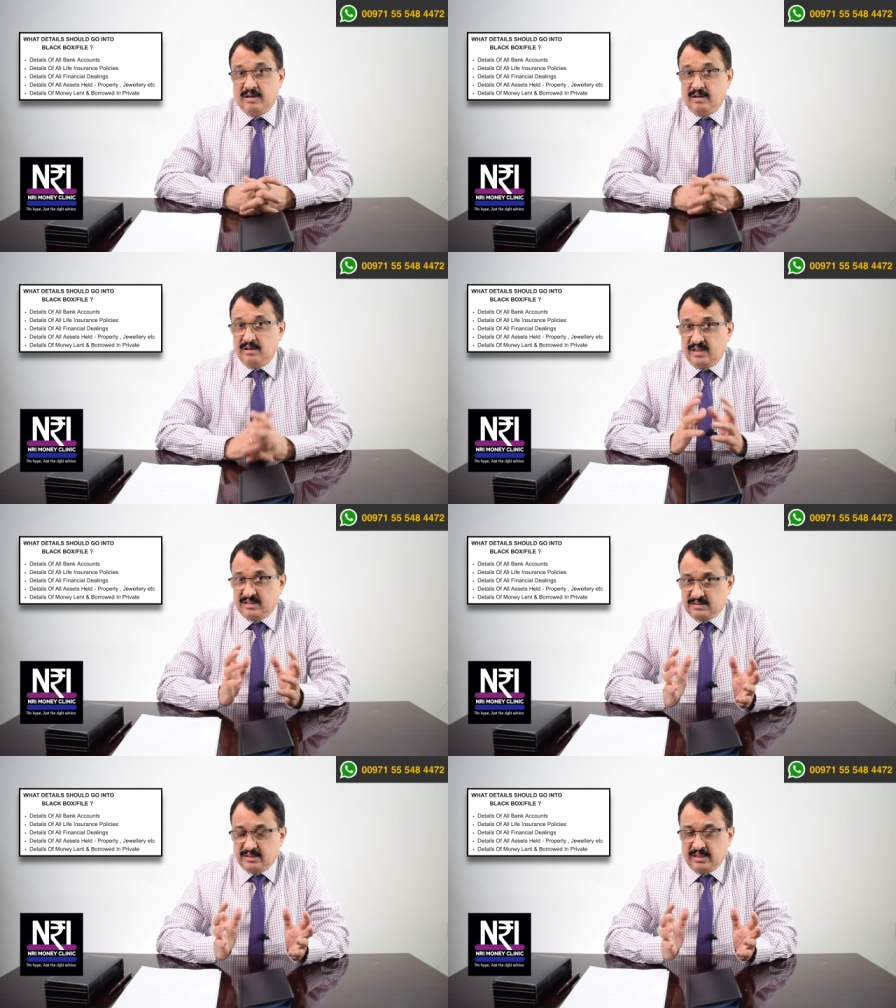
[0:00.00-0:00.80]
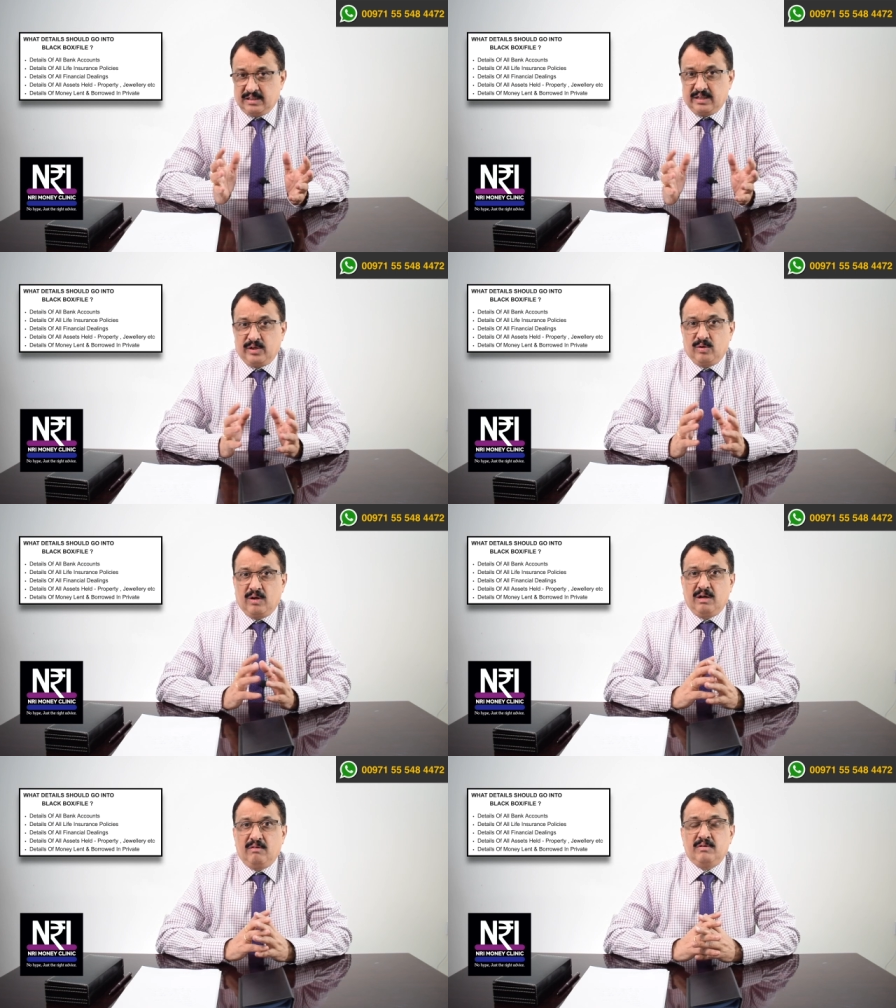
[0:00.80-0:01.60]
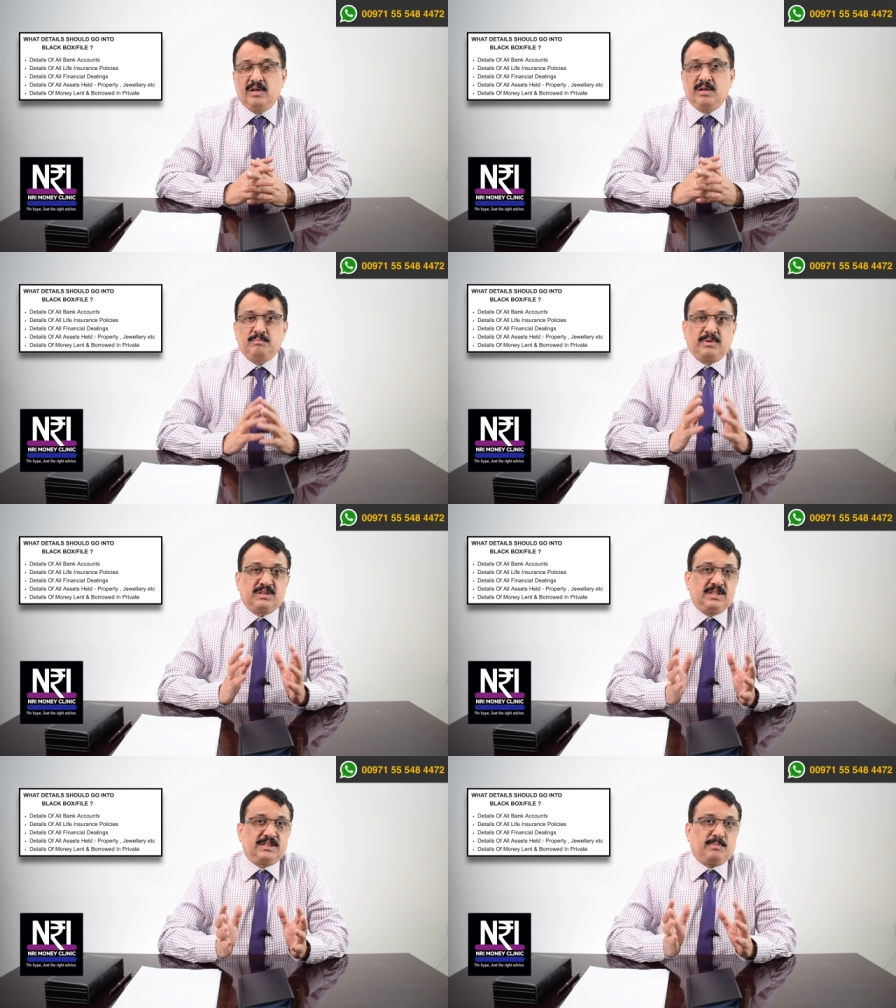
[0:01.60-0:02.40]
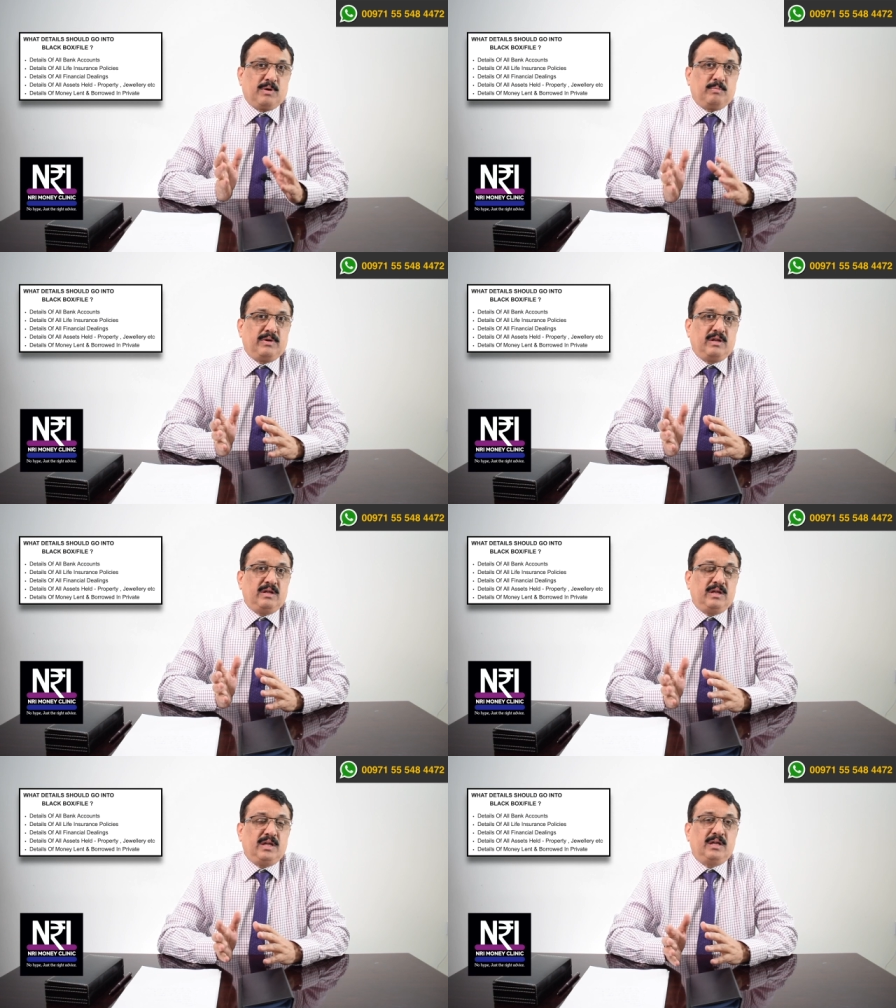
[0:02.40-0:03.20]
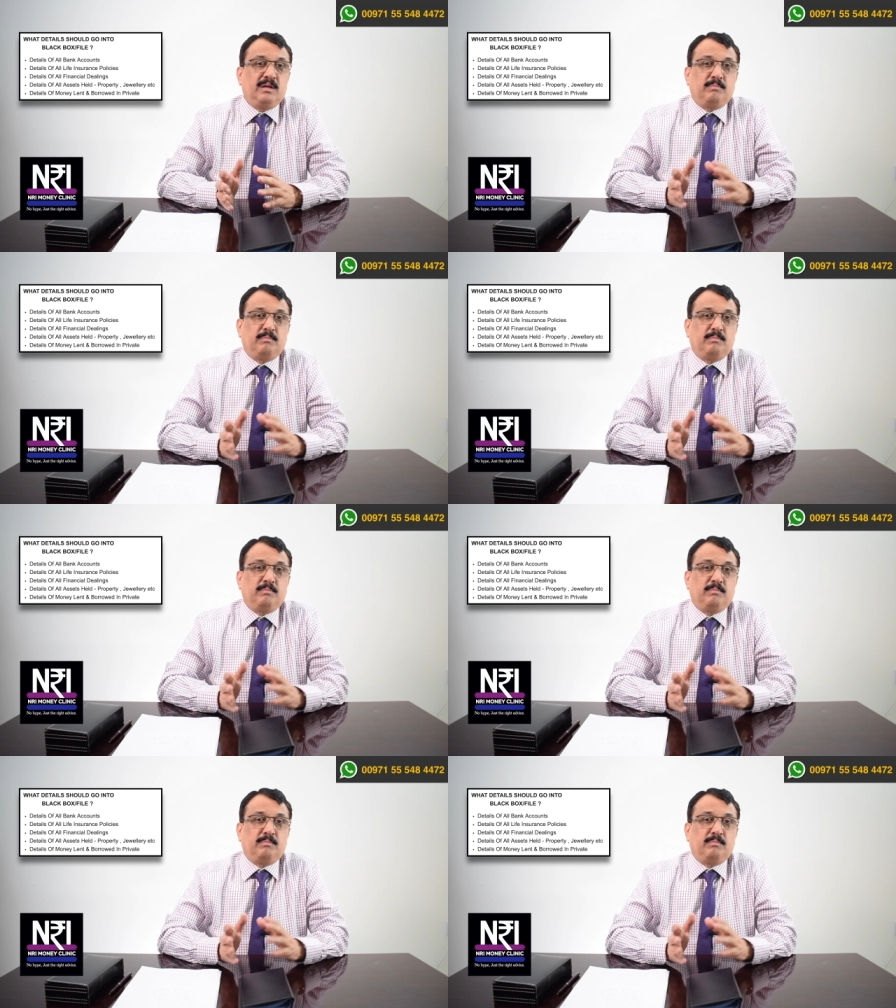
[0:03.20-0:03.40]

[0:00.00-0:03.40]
Let us say that you have purchased property in